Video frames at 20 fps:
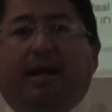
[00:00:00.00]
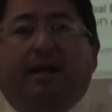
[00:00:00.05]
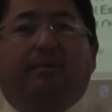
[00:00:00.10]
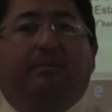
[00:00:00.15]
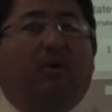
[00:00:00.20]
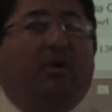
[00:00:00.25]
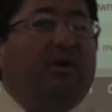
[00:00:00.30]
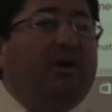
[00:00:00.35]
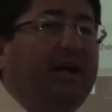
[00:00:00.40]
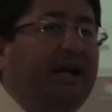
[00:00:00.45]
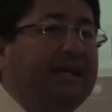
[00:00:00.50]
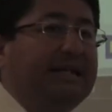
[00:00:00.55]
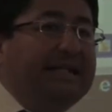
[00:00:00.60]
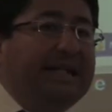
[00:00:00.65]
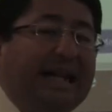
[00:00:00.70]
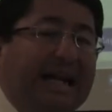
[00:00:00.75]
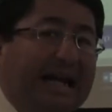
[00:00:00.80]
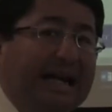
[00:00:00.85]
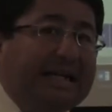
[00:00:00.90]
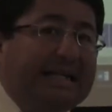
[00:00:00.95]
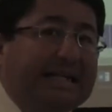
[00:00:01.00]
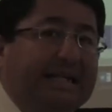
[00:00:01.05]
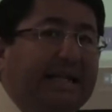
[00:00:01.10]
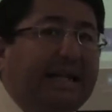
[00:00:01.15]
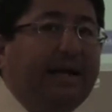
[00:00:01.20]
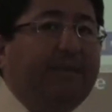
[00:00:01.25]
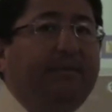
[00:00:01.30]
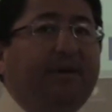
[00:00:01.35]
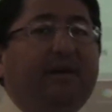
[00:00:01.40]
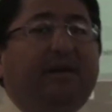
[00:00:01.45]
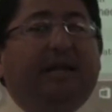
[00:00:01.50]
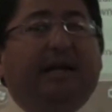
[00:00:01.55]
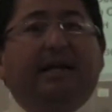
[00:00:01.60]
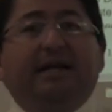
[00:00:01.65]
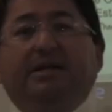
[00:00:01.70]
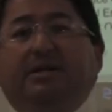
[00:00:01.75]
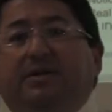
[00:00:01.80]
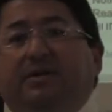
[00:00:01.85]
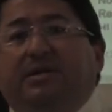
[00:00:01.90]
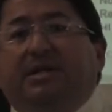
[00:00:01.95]
and more is less. That, that
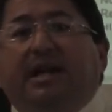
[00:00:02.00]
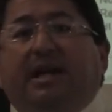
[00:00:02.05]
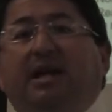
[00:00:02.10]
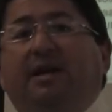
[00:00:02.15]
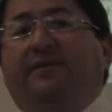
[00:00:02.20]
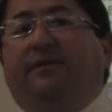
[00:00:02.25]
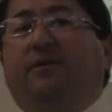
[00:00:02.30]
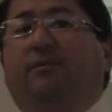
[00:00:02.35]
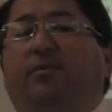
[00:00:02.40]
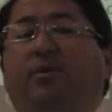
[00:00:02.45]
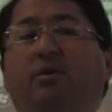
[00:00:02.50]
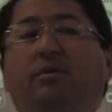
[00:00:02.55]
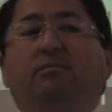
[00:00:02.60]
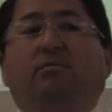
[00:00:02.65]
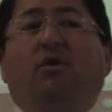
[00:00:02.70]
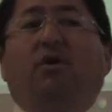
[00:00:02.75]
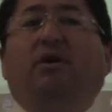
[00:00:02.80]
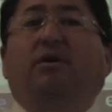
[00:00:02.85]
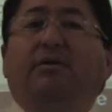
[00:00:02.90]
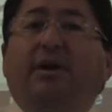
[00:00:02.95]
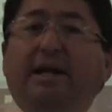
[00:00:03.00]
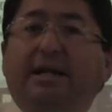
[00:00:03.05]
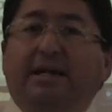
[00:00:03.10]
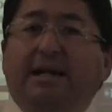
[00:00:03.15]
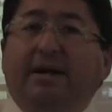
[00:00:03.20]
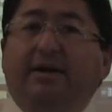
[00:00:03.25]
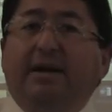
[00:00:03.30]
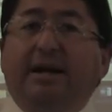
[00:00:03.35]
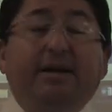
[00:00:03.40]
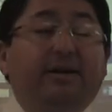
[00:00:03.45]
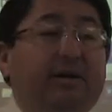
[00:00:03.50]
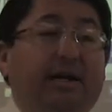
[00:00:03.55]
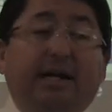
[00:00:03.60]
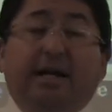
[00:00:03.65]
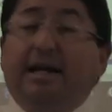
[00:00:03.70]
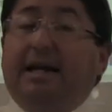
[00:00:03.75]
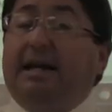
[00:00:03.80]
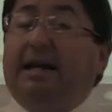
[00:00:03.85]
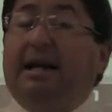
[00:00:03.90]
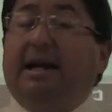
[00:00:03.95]
is to say, if you put more criteria, you're
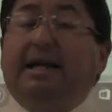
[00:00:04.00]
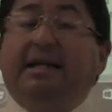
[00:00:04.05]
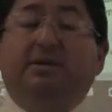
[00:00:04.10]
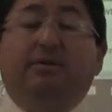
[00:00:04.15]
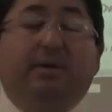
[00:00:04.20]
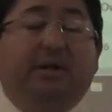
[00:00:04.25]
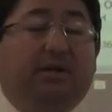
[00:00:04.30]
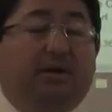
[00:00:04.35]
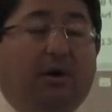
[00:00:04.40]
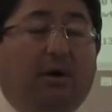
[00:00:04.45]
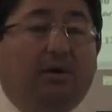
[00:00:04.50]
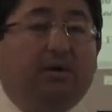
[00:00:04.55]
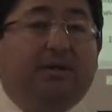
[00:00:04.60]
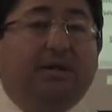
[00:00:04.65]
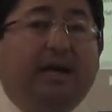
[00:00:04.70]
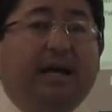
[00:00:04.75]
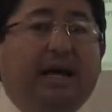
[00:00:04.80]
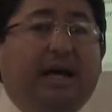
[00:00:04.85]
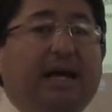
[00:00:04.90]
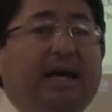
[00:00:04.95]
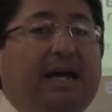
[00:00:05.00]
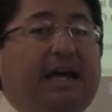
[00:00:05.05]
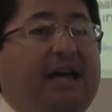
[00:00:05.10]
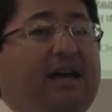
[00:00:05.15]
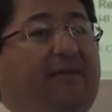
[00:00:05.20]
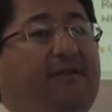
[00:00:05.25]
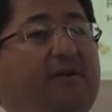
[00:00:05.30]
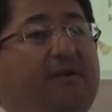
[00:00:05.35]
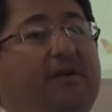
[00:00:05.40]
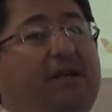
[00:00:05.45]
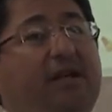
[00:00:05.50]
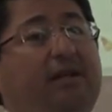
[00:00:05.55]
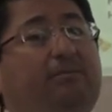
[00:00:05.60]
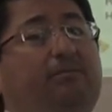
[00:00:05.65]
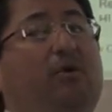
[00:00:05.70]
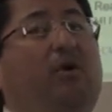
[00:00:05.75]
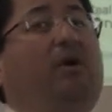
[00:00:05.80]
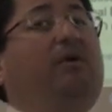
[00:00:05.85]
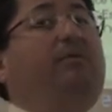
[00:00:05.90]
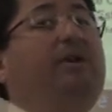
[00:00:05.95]
going to get less results. If you need
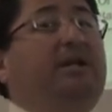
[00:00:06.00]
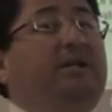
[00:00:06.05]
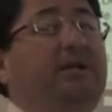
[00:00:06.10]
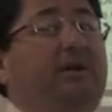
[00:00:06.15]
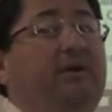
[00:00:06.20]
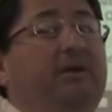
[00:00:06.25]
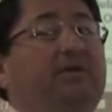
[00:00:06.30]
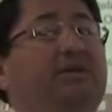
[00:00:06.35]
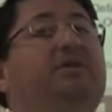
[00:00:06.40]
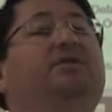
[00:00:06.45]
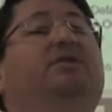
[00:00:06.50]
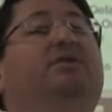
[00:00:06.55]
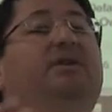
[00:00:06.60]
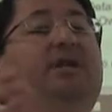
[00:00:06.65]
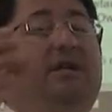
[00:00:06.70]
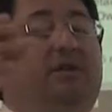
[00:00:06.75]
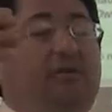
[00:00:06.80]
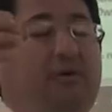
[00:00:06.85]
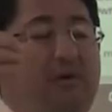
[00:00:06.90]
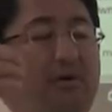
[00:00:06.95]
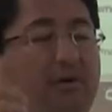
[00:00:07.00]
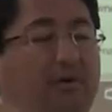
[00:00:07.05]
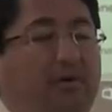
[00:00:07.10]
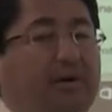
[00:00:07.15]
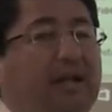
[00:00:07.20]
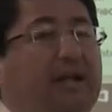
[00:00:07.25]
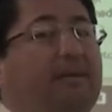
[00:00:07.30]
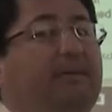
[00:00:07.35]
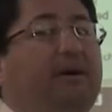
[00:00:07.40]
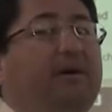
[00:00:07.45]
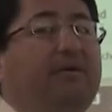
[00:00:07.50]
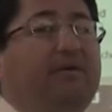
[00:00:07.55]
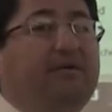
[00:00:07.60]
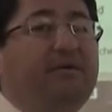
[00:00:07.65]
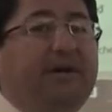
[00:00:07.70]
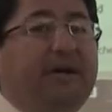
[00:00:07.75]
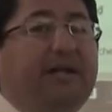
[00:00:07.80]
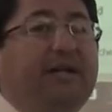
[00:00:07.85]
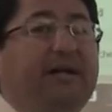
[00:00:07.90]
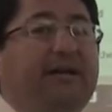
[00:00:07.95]
more results, you need to lower the amount
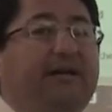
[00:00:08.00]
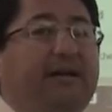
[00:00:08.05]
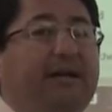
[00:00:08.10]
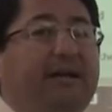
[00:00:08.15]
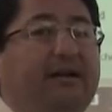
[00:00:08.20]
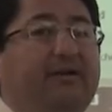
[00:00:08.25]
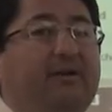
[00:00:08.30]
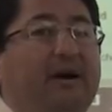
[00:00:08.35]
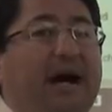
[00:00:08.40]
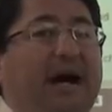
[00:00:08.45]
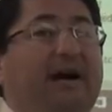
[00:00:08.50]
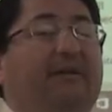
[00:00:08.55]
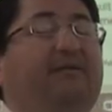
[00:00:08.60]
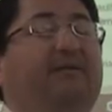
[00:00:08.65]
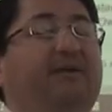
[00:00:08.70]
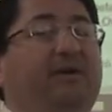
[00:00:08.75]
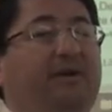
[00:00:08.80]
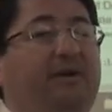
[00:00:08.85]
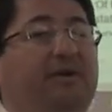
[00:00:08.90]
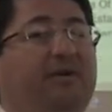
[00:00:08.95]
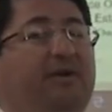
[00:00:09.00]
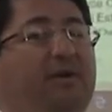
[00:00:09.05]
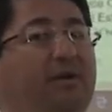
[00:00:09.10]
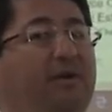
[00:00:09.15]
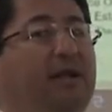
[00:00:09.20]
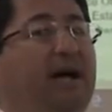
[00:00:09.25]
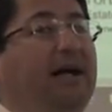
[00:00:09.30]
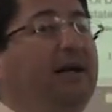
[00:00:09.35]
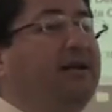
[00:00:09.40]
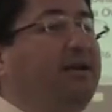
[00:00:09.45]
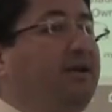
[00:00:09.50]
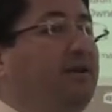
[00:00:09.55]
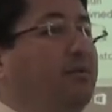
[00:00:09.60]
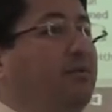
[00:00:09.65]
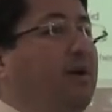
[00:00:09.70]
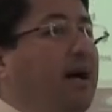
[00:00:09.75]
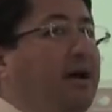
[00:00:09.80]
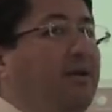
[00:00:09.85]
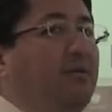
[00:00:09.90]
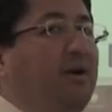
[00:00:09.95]
of criteria that you have. You know, so that
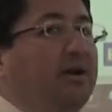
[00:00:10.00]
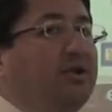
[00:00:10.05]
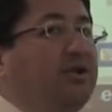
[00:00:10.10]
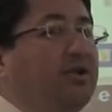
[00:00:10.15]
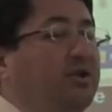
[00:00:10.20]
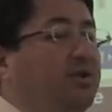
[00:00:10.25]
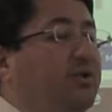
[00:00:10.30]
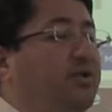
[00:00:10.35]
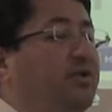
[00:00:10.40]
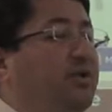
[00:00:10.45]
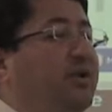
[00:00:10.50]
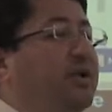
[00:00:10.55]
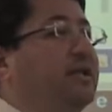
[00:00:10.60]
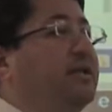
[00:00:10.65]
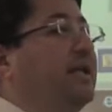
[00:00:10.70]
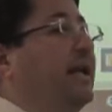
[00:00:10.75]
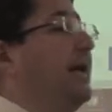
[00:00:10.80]
you, I want you to notice